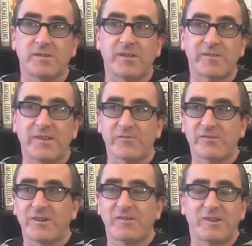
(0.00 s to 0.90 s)
Los
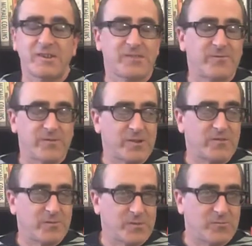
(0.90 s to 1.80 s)
Angeles art, you're getting the
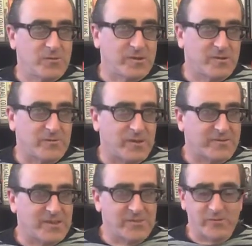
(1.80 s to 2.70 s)
French viewpoint of
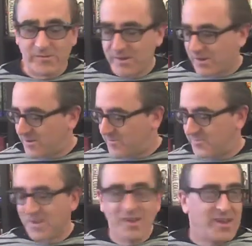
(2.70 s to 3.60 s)
Los Angeles art.
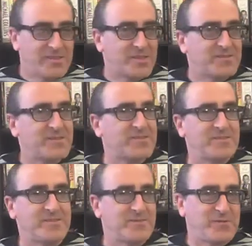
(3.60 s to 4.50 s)
The
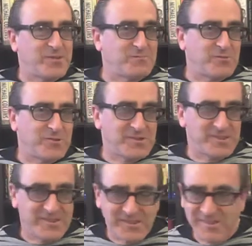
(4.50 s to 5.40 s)
distance is very
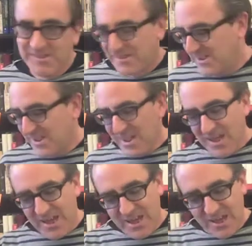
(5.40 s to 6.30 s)
important.
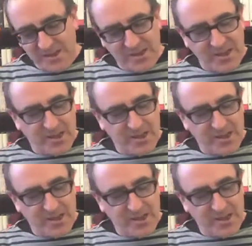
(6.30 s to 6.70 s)
And